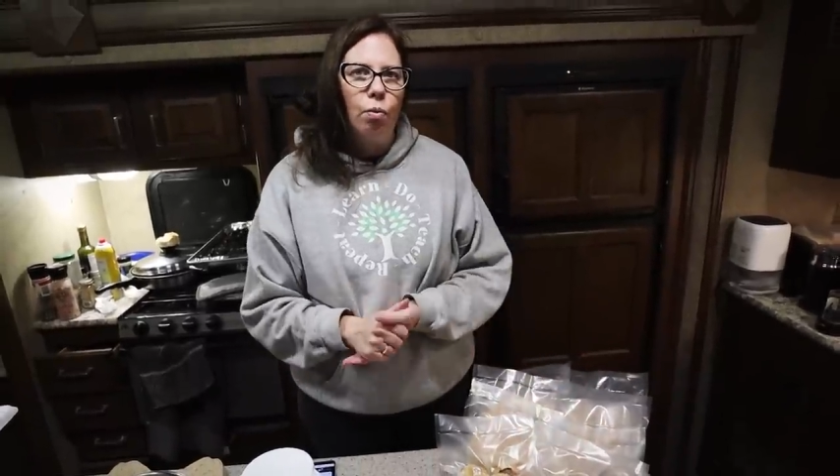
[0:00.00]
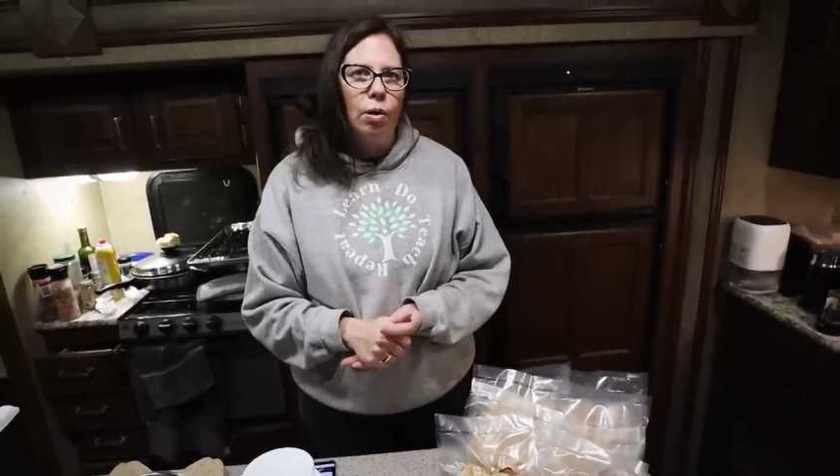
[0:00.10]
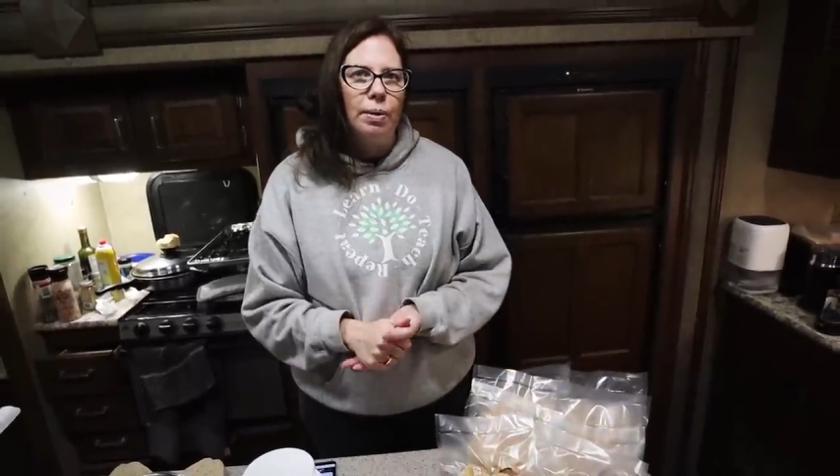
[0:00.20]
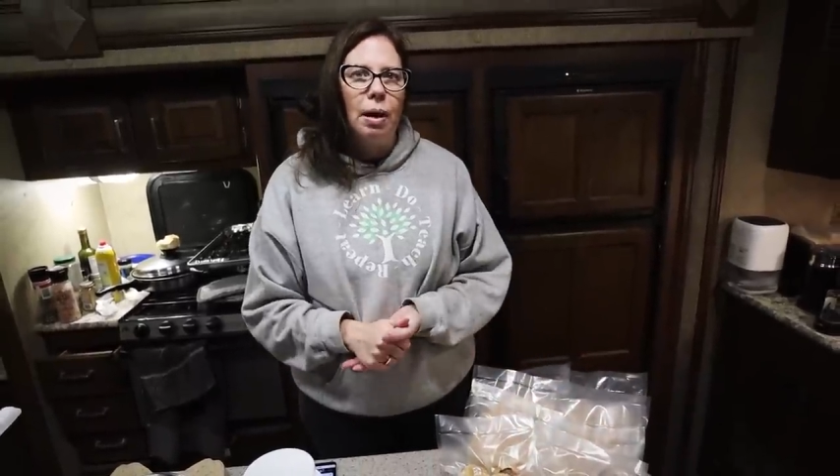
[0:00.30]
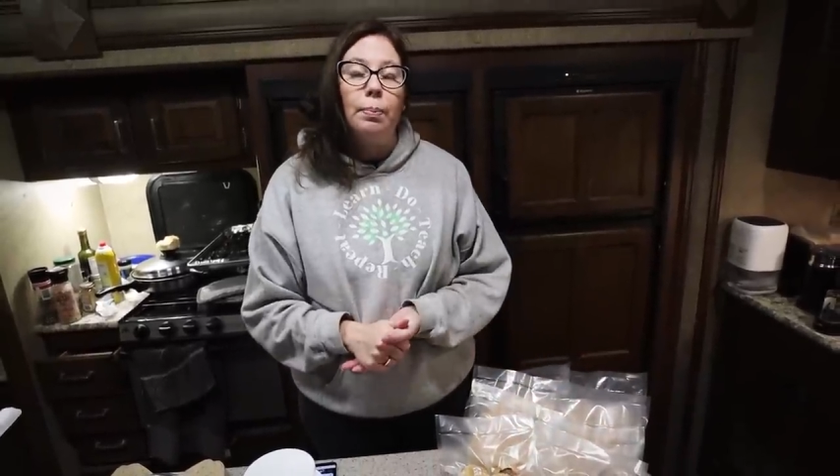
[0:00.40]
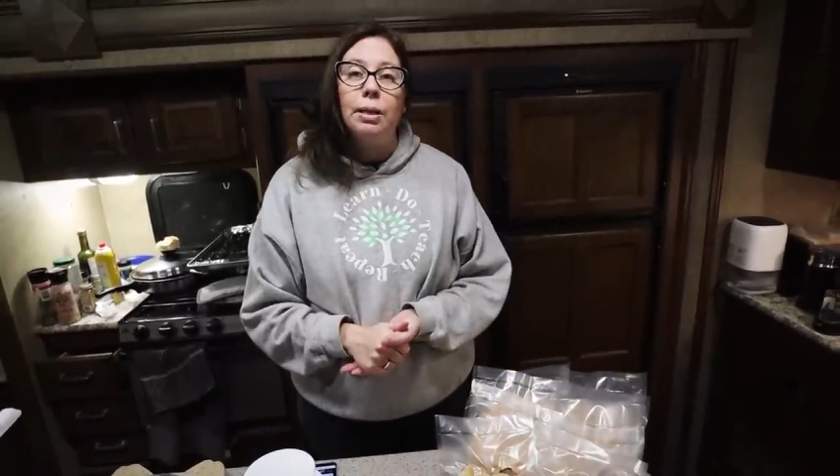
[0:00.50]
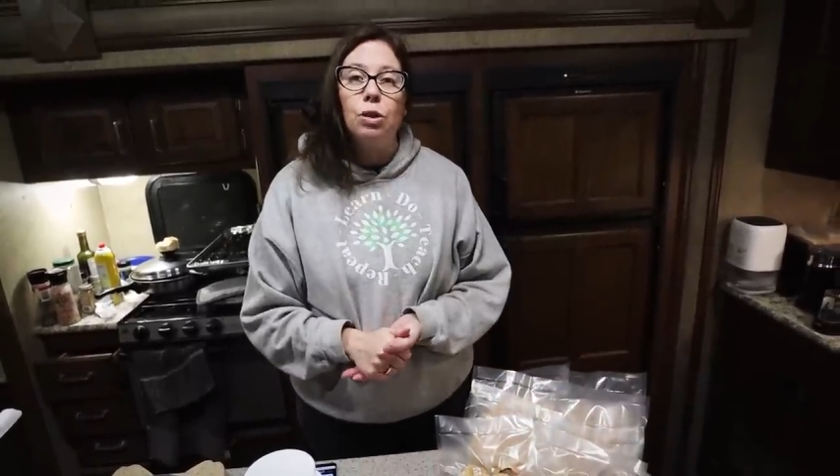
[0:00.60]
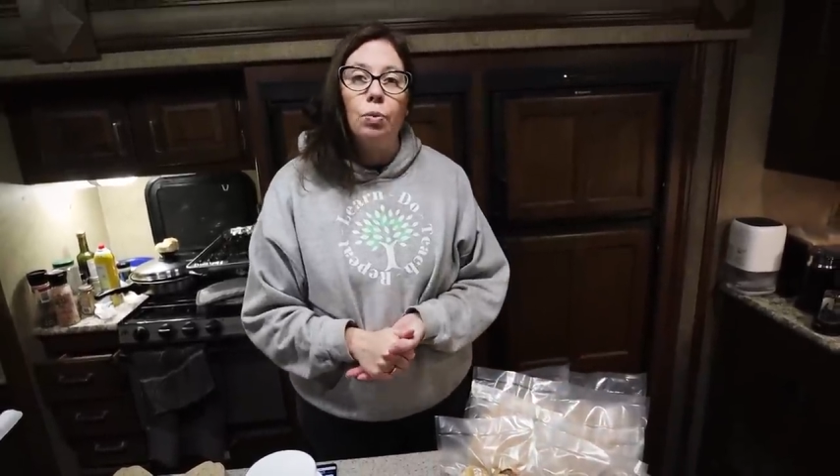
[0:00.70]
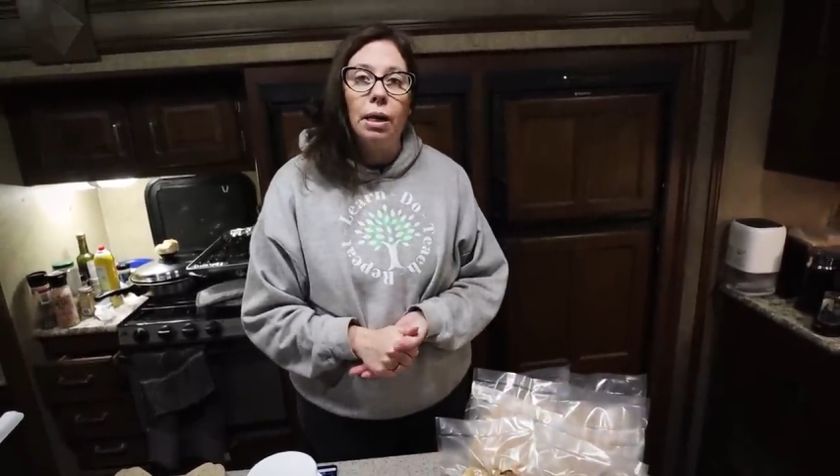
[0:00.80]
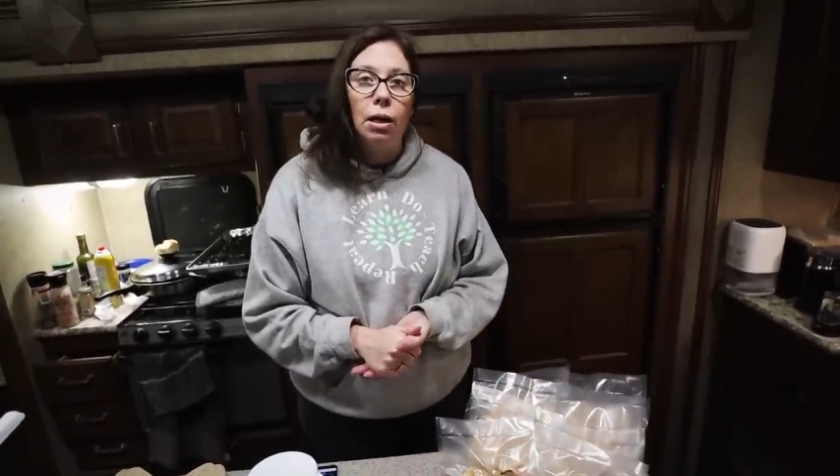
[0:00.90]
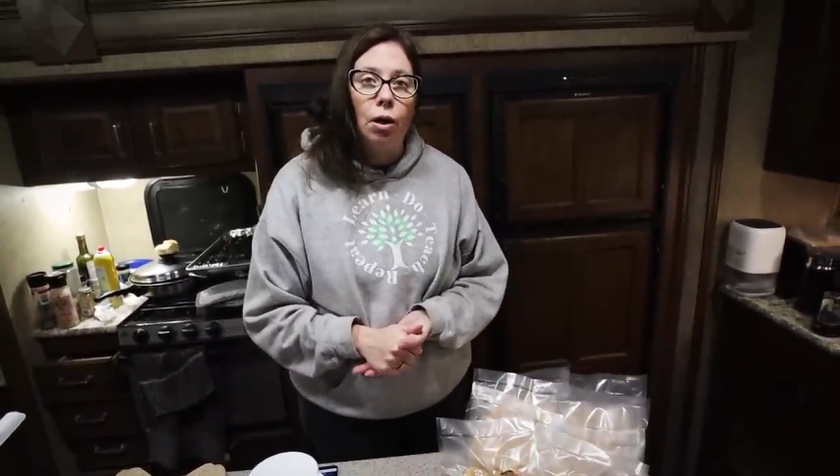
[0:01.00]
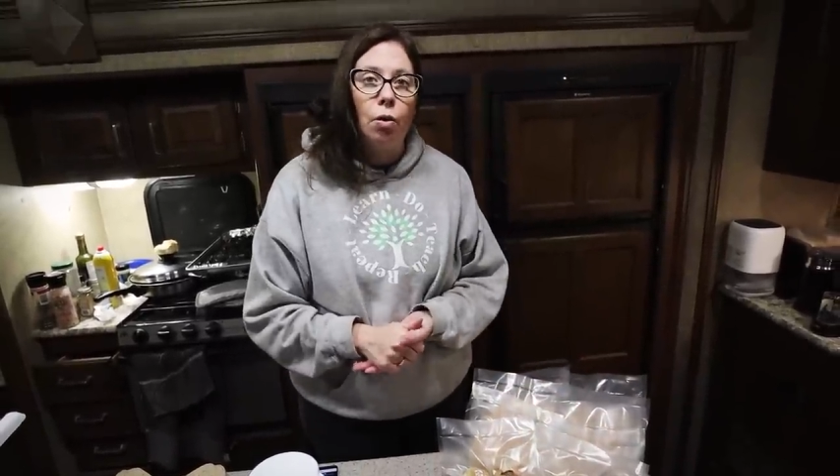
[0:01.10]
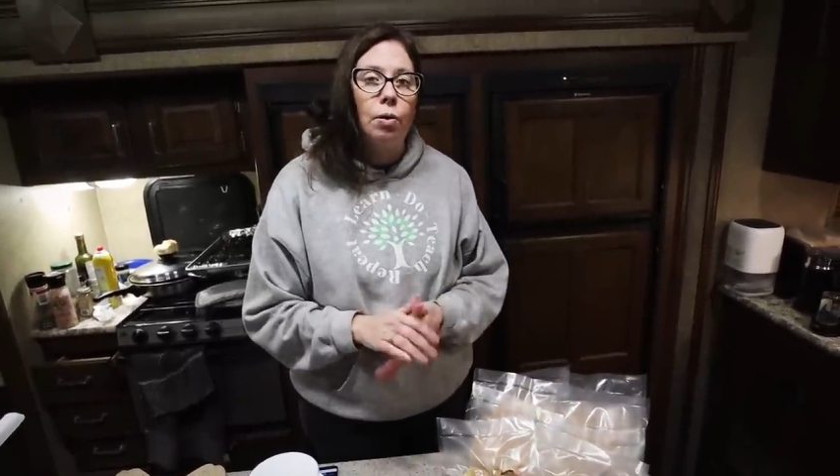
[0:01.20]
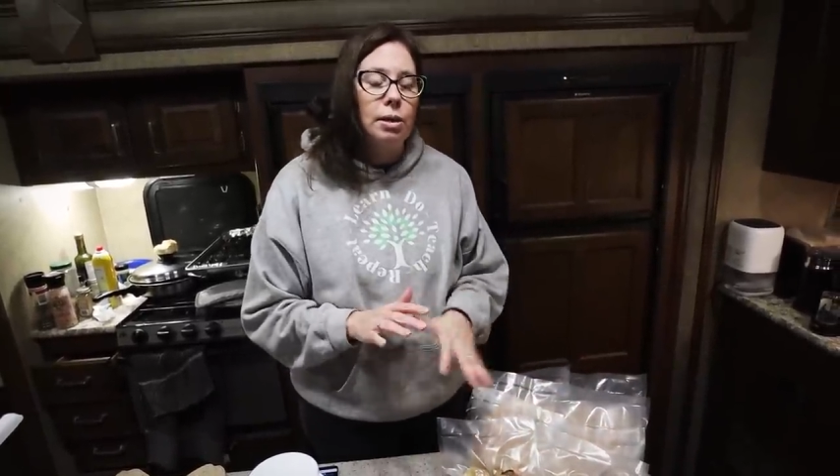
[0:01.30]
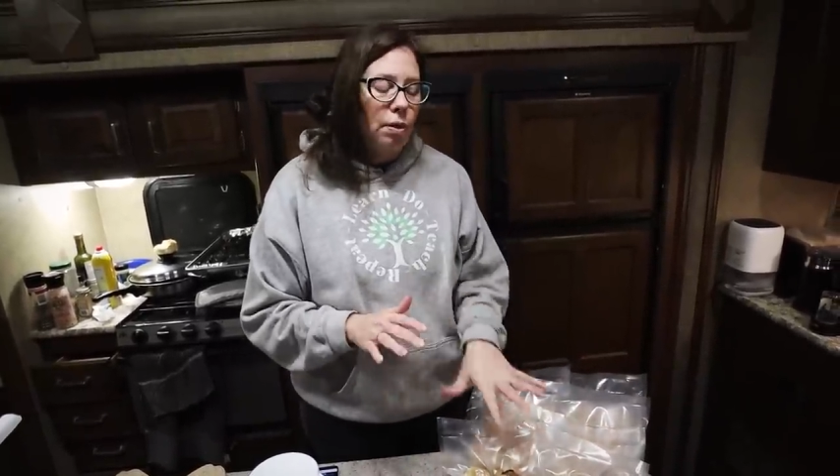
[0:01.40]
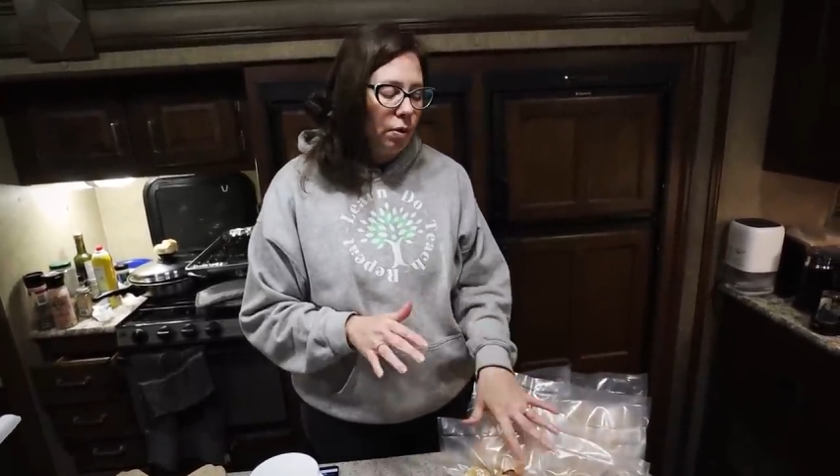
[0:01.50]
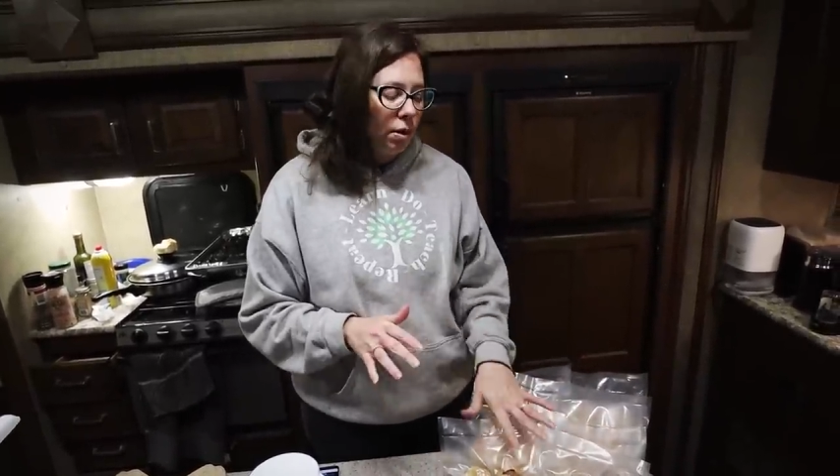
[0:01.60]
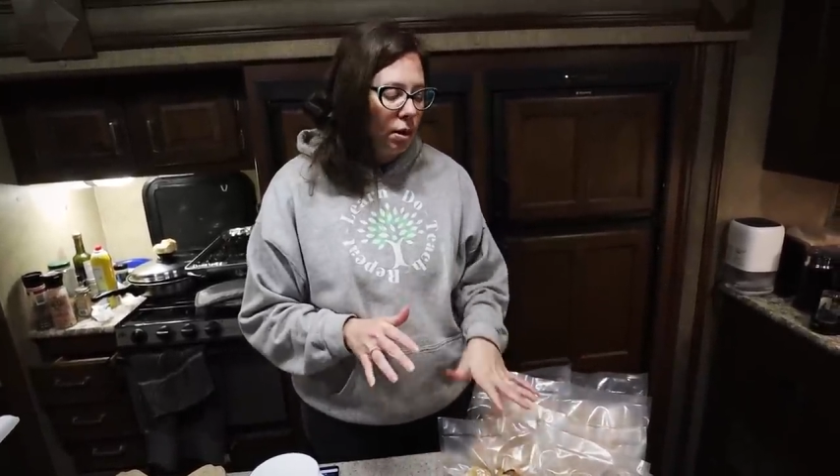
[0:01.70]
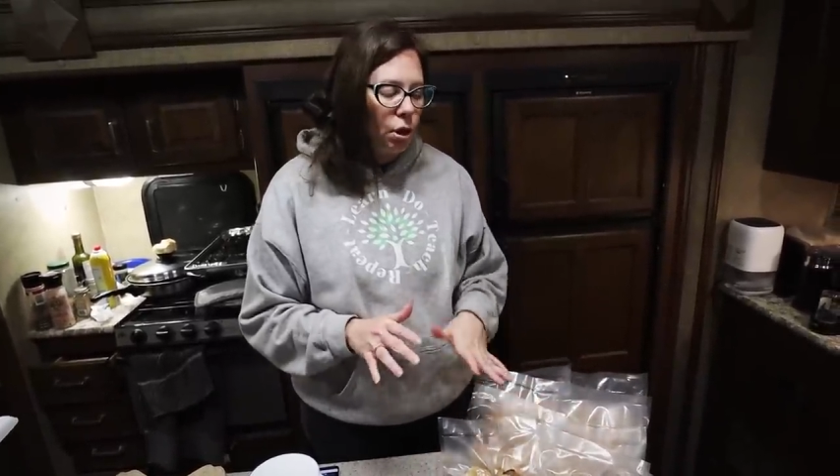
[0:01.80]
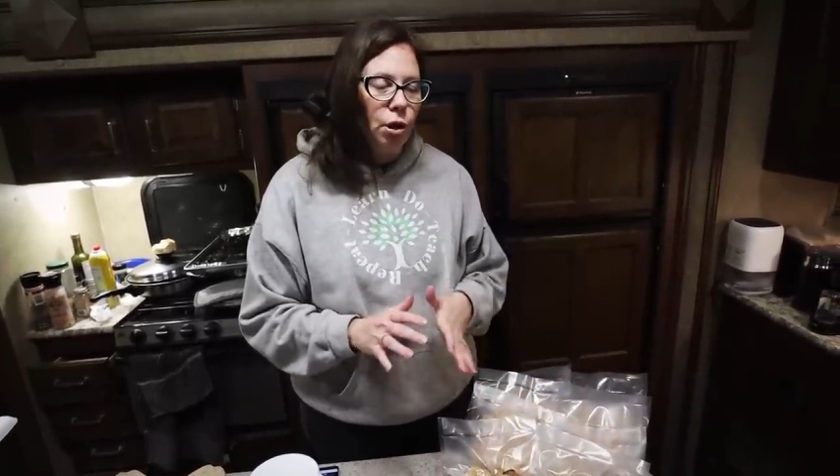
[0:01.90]
warm it up, and it's ready to go because
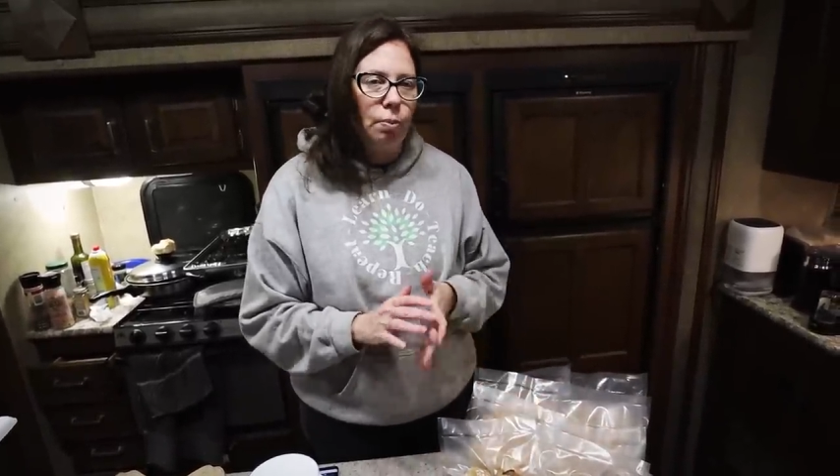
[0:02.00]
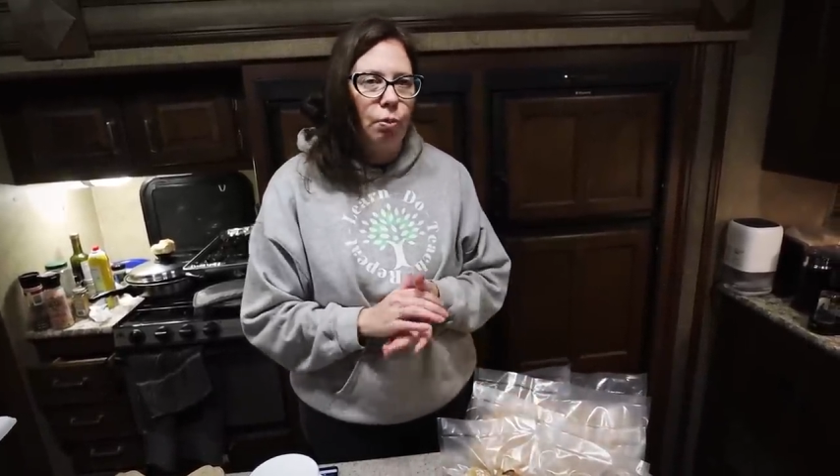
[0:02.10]
everything's already